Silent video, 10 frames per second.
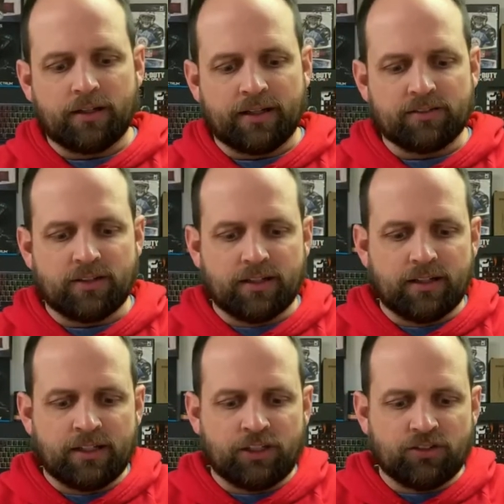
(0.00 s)
Like I said,
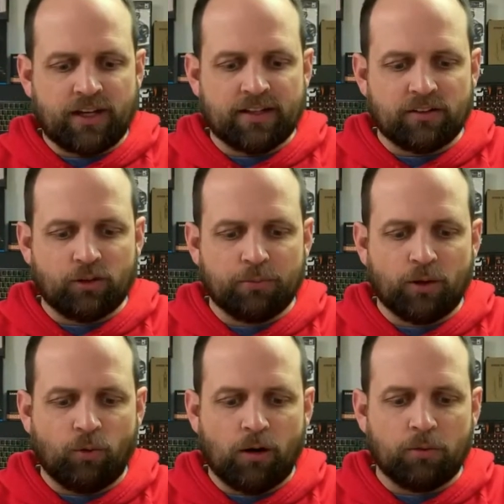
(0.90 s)
it just has a little bit
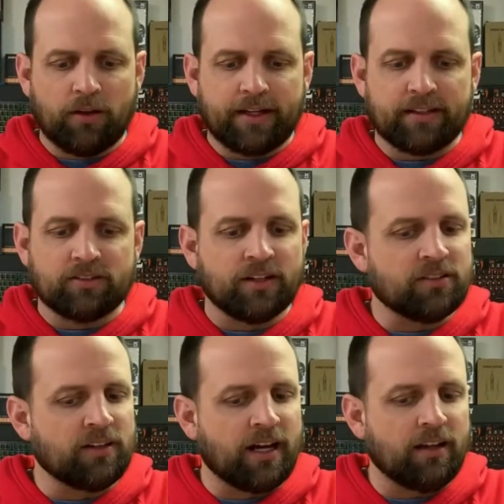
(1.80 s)
of wobble like this, and
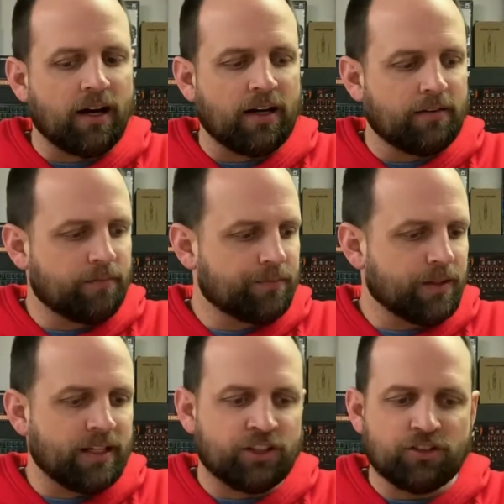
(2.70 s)
it's not a lot.
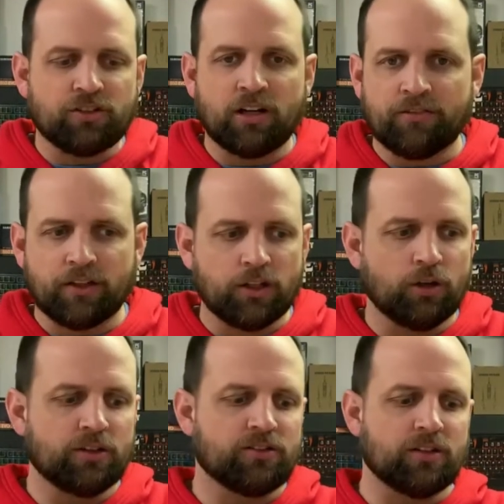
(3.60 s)
It's just enough to
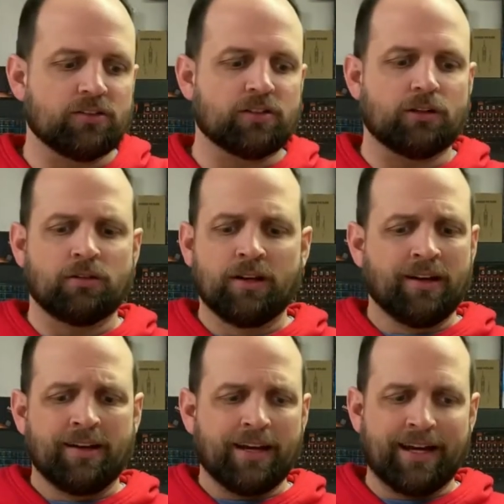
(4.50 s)
notice it. So
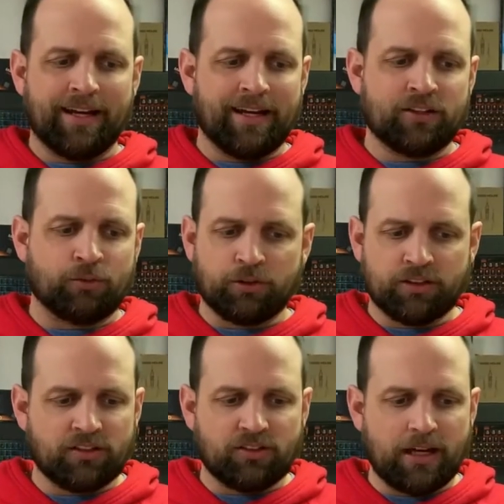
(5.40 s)
it's
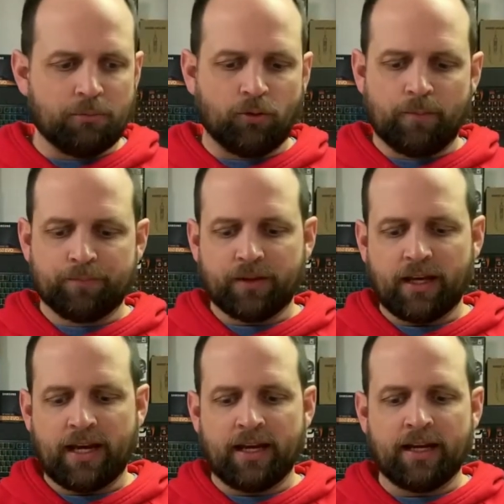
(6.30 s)
really stable,
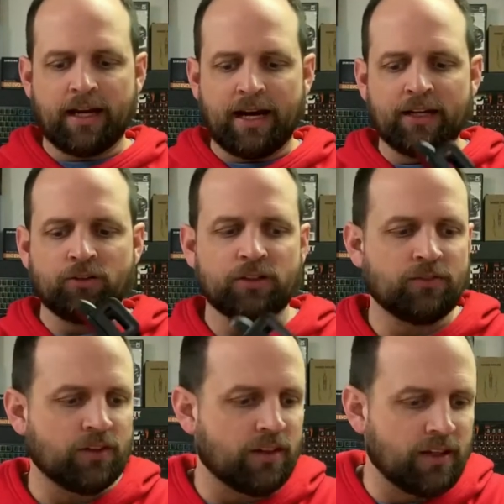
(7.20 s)
and I don't
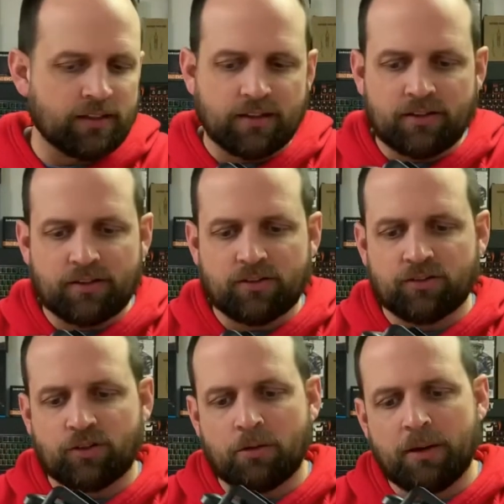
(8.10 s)
even think that this
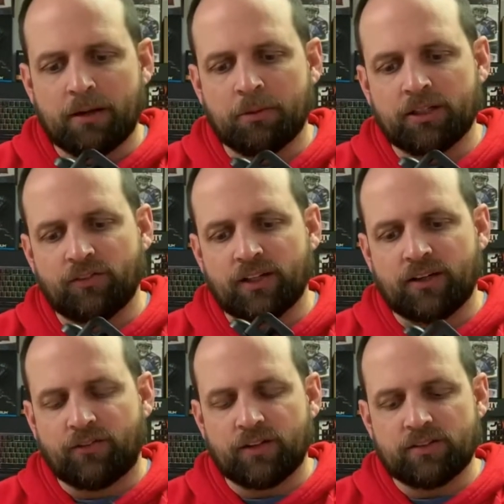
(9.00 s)
is going to make much of a
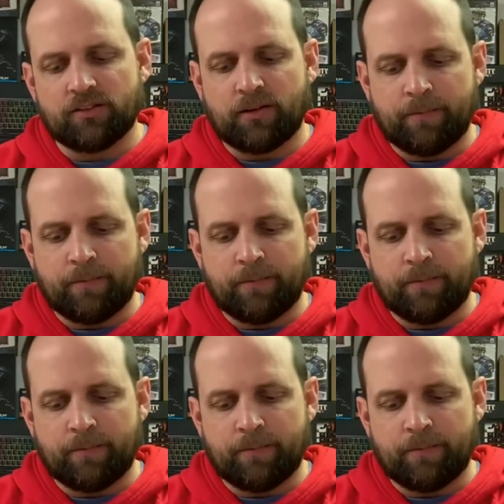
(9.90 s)
difference.